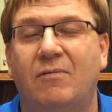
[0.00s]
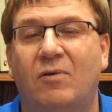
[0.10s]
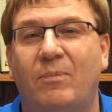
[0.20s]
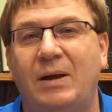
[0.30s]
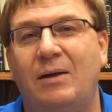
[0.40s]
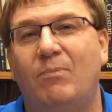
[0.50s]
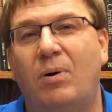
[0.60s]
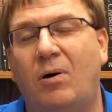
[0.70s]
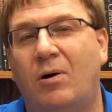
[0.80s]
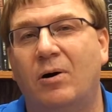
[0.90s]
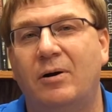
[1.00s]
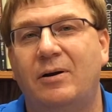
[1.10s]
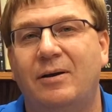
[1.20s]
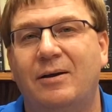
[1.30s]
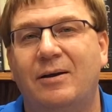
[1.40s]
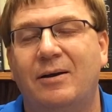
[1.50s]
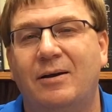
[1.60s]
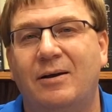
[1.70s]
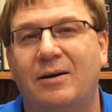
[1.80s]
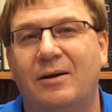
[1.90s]
for being part
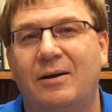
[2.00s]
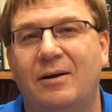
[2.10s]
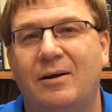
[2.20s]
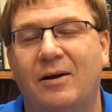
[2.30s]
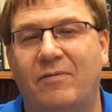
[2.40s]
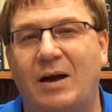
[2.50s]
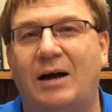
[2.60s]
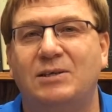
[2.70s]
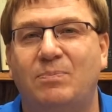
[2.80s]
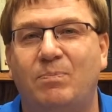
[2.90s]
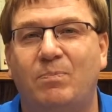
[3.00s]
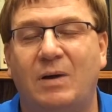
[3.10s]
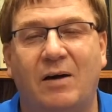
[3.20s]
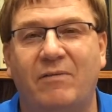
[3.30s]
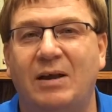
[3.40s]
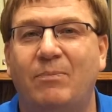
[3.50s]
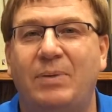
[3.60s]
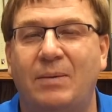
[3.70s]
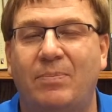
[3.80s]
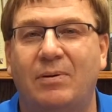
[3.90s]
of God's covenant
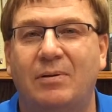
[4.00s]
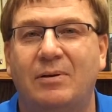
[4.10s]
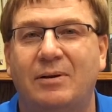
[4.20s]
people.